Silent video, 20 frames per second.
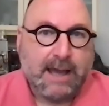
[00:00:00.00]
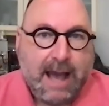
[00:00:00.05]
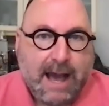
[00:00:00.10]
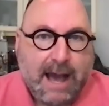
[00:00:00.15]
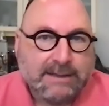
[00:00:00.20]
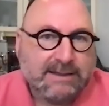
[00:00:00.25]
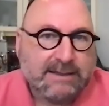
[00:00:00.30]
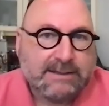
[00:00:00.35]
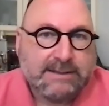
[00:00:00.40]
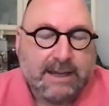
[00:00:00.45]
I
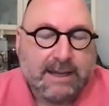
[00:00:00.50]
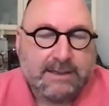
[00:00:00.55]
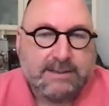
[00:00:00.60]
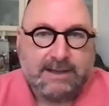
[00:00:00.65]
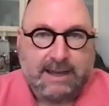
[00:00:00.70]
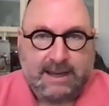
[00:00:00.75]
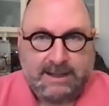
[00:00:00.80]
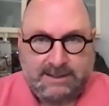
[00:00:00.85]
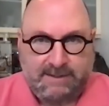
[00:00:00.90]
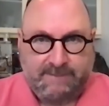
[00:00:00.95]
detest
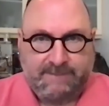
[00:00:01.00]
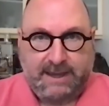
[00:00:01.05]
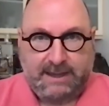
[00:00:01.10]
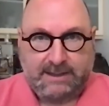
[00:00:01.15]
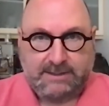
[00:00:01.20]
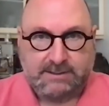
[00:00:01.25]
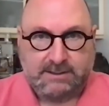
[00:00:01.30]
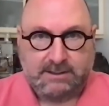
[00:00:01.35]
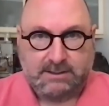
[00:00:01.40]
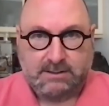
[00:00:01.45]

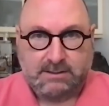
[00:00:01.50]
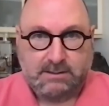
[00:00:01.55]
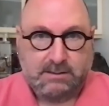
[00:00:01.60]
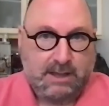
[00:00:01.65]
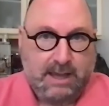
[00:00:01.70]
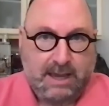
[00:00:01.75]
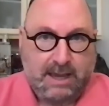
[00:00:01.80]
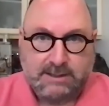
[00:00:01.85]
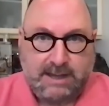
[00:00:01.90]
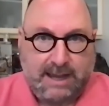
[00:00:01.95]
anti-vaxxers
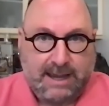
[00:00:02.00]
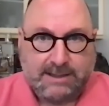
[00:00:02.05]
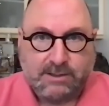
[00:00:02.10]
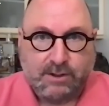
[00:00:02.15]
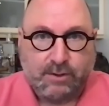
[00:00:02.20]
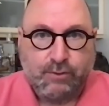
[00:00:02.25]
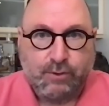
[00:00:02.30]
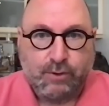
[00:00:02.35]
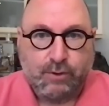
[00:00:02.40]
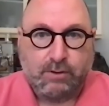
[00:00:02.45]
as a
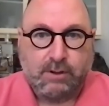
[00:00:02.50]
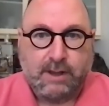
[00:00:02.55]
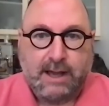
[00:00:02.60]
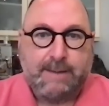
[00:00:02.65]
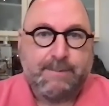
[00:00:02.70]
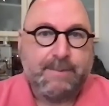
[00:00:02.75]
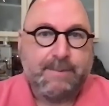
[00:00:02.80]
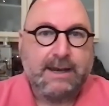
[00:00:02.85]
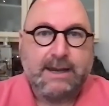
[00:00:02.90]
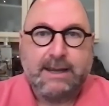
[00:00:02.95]
rule. I
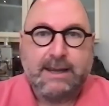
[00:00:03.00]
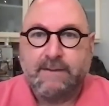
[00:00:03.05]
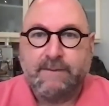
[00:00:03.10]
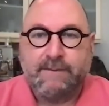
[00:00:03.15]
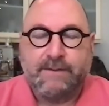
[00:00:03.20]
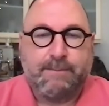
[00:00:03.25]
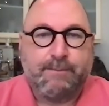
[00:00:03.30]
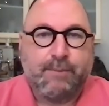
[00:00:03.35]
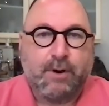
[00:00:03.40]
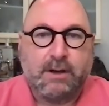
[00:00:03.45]
believe
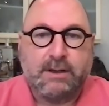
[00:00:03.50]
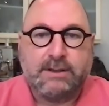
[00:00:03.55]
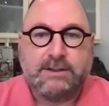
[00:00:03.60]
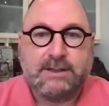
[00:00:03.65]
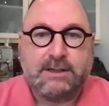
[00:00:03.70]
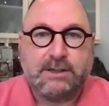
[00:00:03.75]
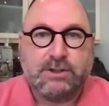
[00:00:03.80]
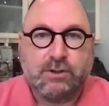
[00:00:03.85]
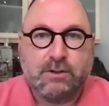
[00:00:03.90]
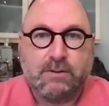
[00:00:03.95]
the
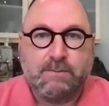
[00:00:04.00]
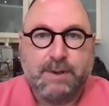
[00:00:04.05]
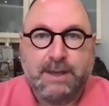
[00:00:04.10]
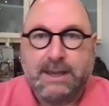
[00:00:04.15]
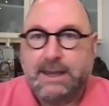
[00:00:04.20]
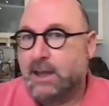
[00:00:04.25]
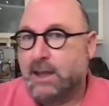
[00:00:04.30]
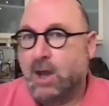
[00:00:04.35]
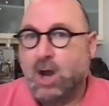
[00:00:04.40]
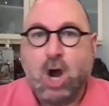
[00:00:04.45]
policy should
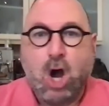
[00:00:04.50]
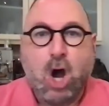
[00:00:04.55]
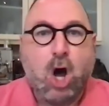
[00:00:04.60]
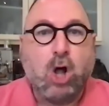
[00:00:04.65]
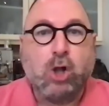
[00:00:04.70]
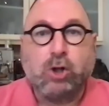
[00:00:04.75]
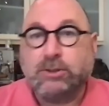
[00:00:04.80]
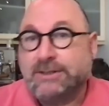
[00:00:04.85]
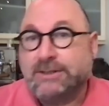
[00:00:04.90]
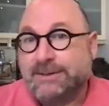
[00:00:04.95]
be
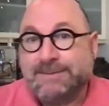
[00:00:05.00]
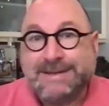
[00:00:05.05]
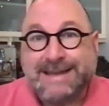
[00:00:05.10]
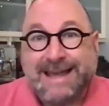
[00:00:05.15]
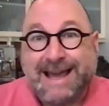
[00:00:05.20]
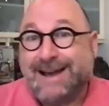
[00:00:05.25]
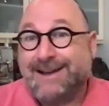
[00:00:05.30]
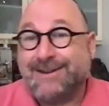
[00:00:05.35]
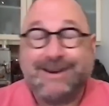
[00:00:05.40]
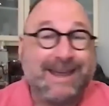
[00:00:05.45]
hold them
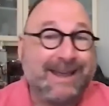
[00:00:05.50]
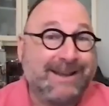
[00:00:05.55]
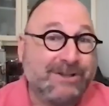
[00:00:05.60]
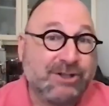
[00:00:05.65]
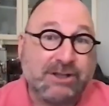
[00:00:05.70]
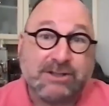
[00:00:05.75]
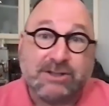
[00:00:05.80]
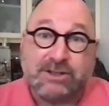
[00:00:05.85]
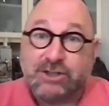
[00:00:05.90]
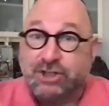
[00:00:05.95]
down and
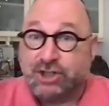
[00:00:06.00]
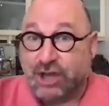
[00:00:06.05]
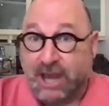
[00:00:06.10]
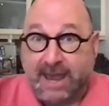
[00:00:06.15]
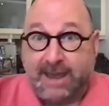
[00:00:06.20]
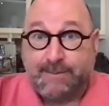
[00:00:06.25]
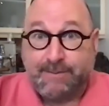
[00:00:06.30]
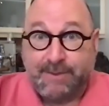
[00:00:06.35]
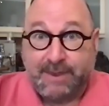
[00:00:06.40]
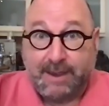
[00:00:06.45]
just
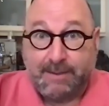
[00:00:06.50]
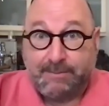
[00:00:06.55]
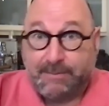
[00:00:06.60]
jab them.